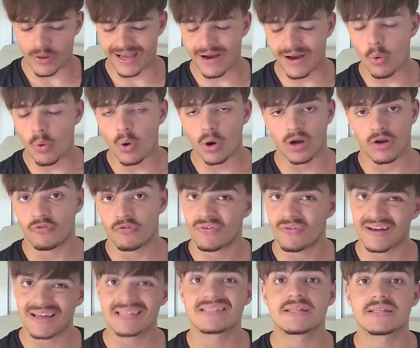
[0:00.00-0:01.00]
can work
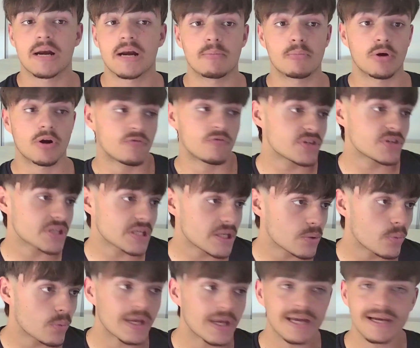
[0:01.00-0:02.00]
faster and more efficiently,
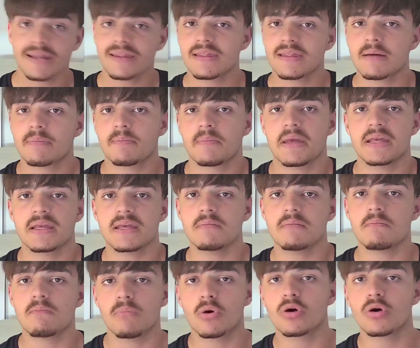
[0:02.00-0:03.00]
we can end up making
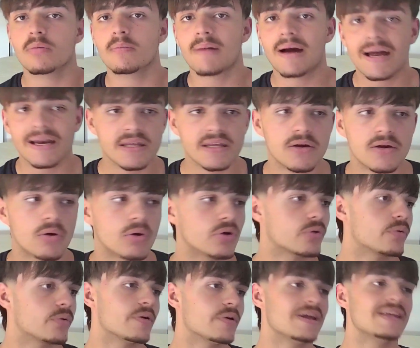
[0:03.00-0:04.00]
more money or
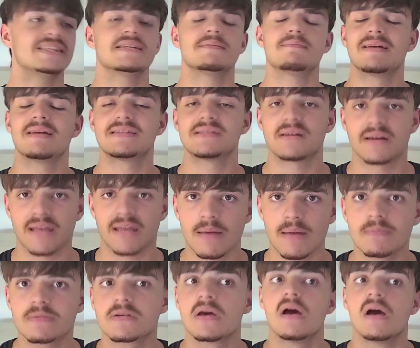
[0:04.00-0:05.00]
creating better
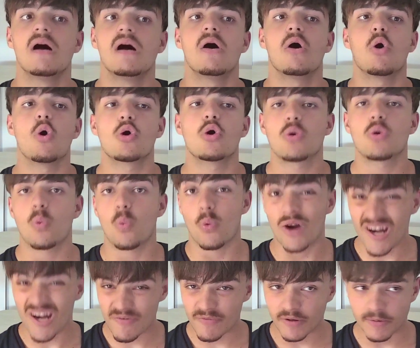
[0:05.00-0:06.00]
games or
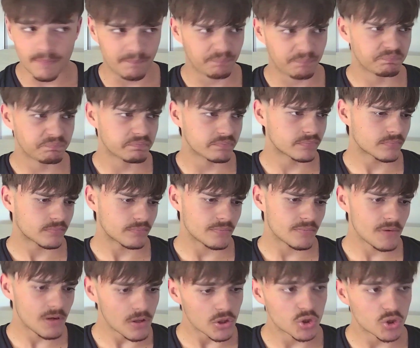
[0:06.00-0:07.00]
wherever.
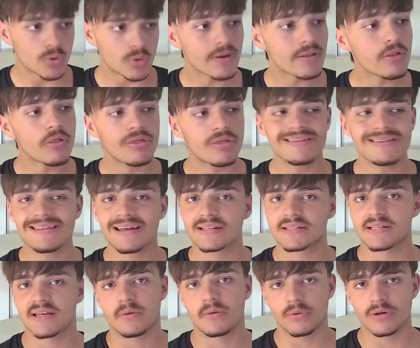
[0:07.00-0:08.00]
So I don't think that's
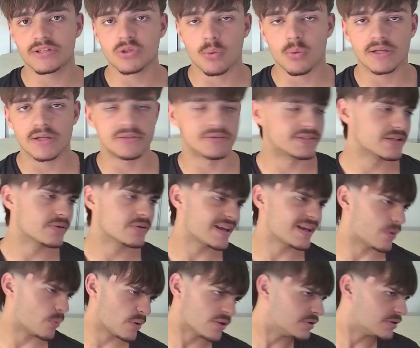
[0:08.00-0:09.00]
a reason why to say, okay,
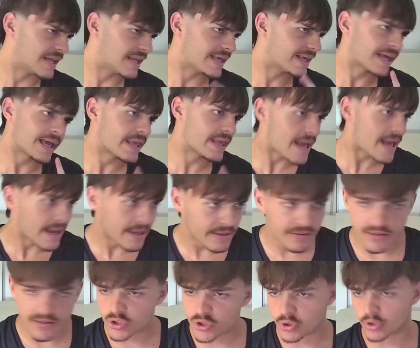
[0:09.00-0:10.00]
we don't like AI in
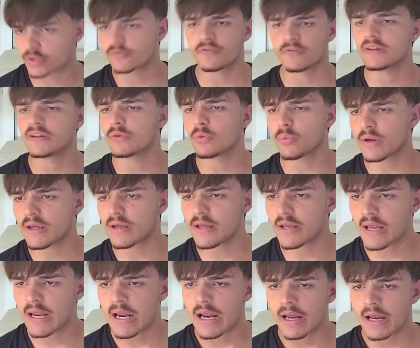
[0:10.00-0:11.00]
the short feed.
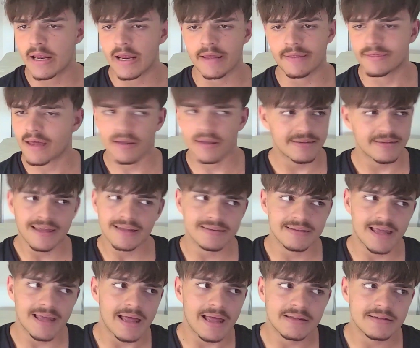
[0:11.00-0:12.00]
We
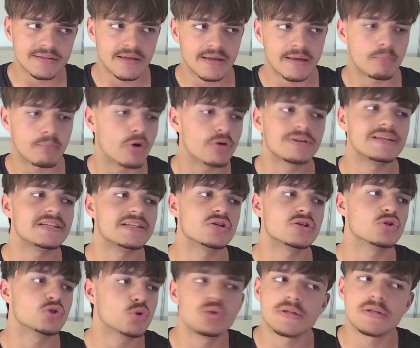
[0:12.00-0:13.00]
that model is not
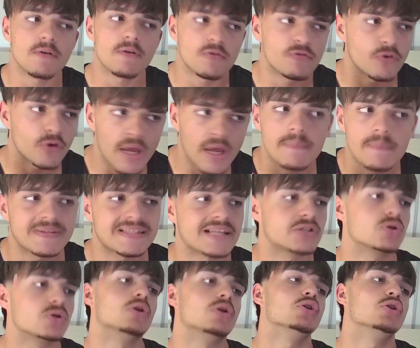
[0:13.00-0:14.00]
suitable for games at
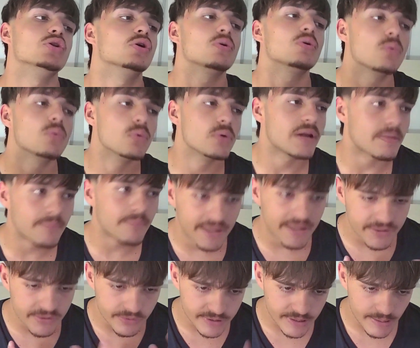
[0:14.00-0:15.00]
all. No good
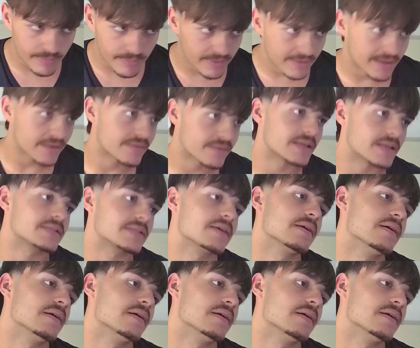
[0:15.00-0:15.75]
advice or something like that.